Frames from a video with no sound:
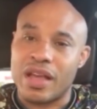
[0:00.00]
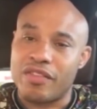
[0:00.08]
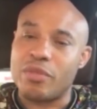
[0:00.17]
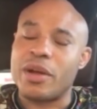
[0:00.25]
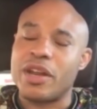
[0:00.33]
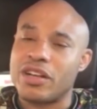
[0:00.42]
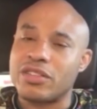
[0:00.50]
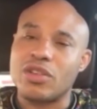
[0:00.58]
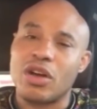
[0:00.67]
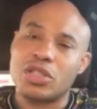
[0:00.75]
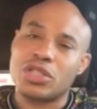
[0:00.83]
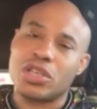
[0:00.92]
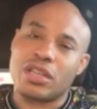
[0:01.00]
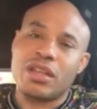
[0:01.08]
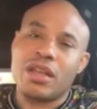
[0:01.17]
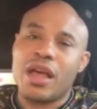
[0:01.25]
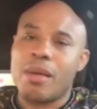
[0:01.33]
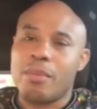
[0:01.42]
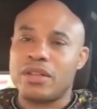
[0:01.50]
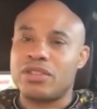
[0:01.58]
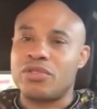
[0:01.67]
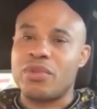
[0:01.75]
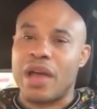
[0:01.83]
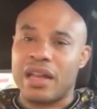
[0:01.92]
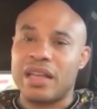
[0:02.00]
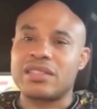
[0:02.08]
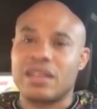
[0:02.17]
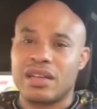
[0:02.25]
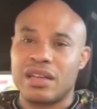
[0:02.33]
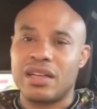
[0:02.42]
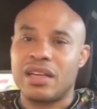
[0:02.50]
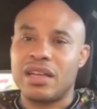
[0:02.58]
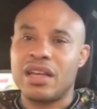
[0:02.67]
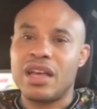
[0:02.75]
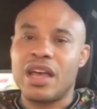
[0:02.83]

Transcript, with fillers: Everybody can talk shit, but realistically,